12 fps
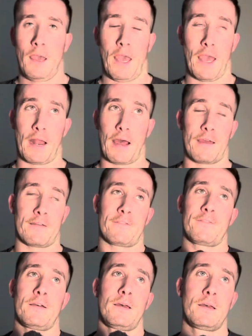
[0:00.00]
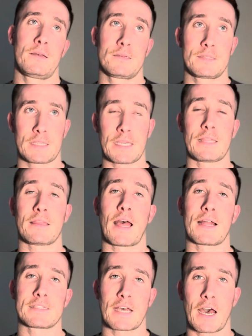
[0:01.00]
And I've seen
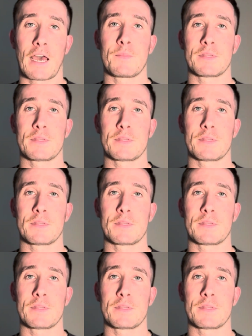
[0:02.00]
that time